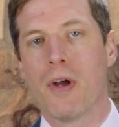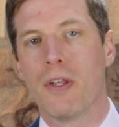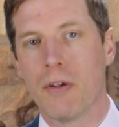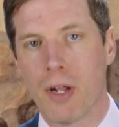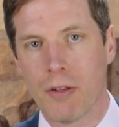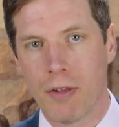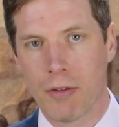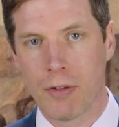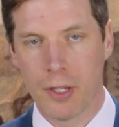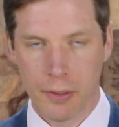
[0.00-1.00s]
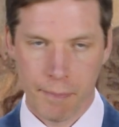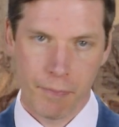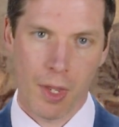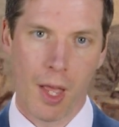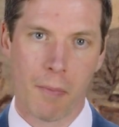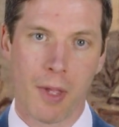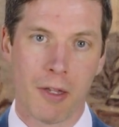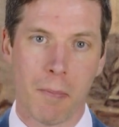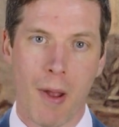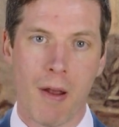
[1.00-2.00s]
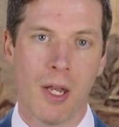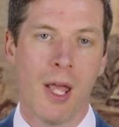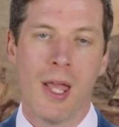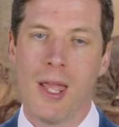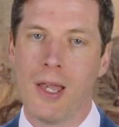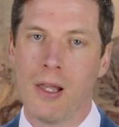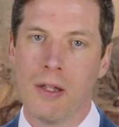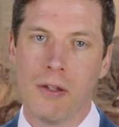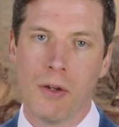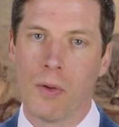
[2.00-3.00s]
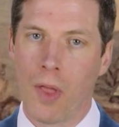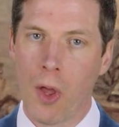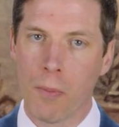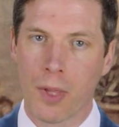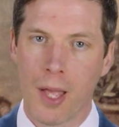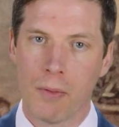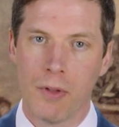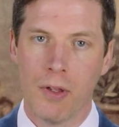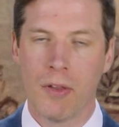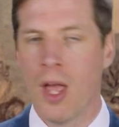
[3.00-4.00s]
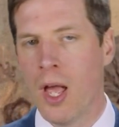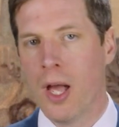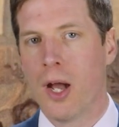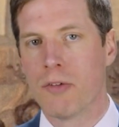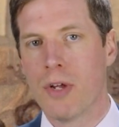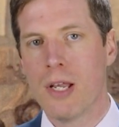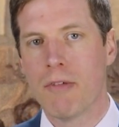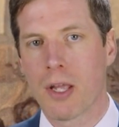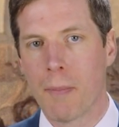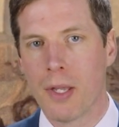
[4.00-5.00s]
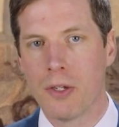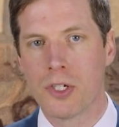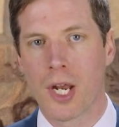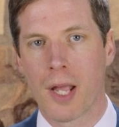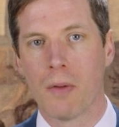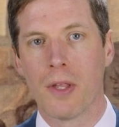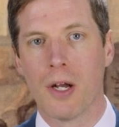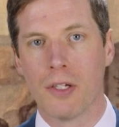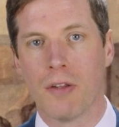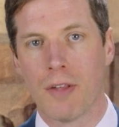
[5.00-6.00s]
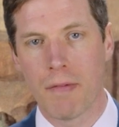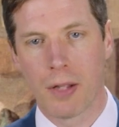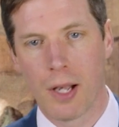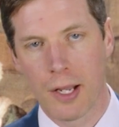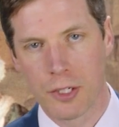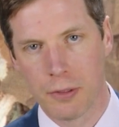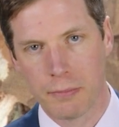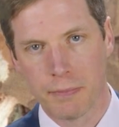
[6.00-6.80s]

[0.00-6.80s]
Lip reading: find your ancestor getting married in London or the home counties, I'd really recommend you check out the RG7 collection.